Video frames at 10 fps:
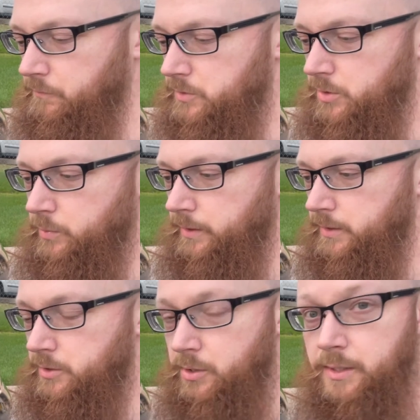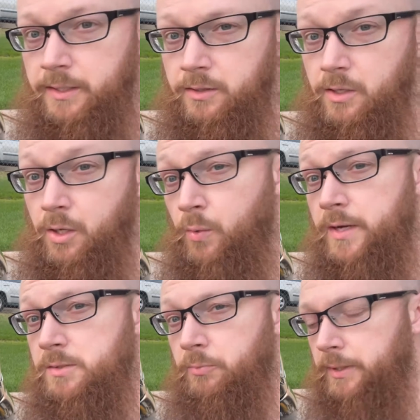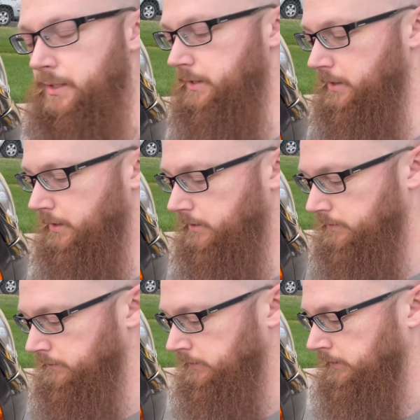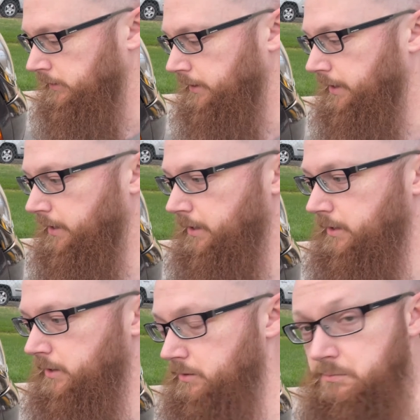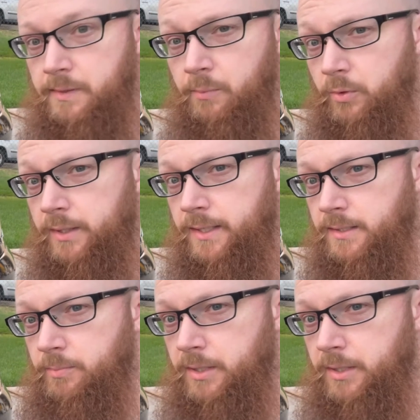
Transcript: So we're going to turn it clockwise when we get in there, and then we'll connect up the